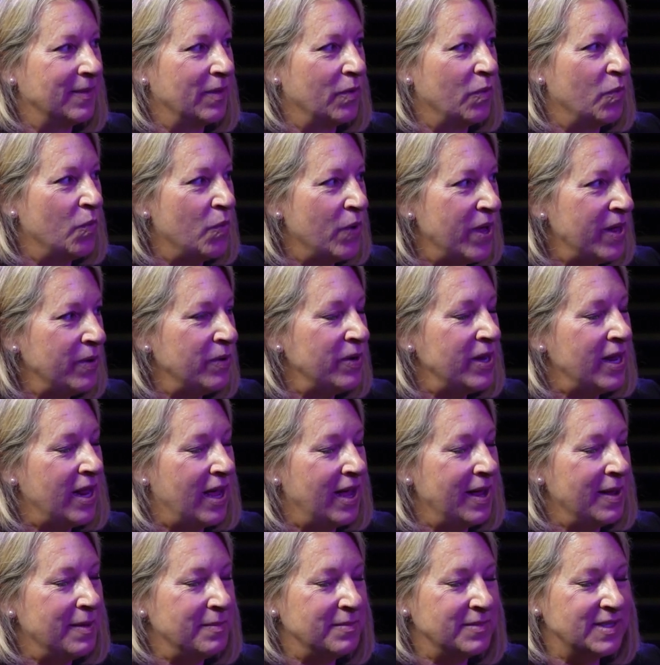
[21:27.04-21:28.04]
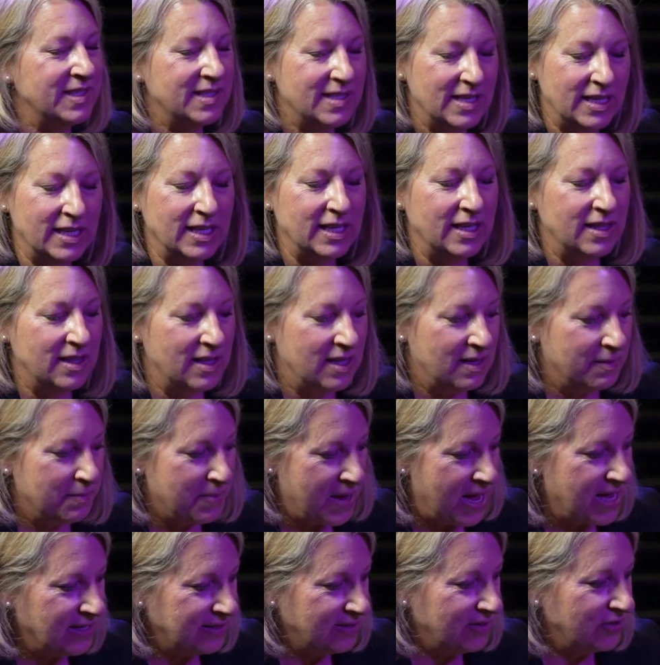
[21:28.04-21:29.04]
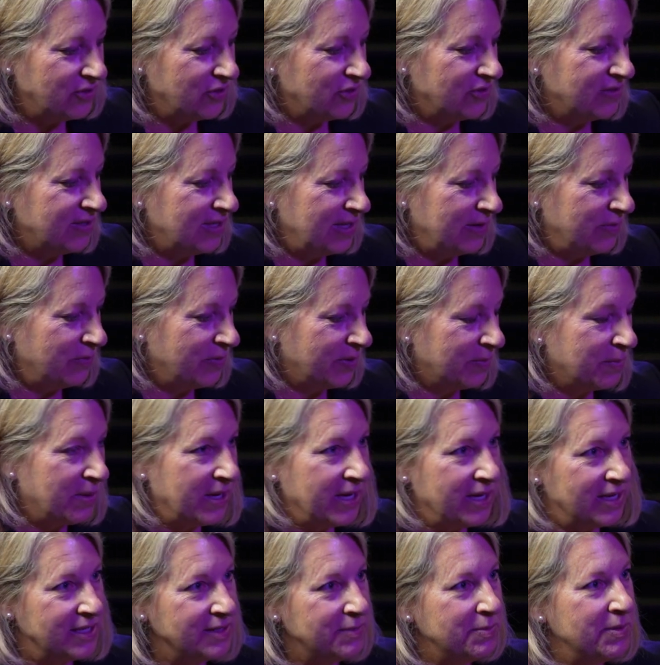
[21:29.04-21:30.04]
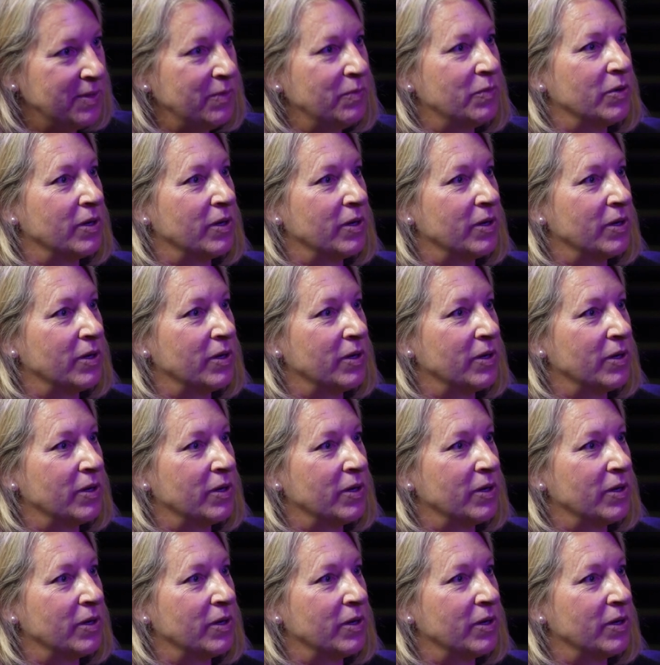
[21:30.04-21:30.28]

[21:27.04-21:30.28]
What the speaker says: When I'm sitting in the passenger seat with my husband,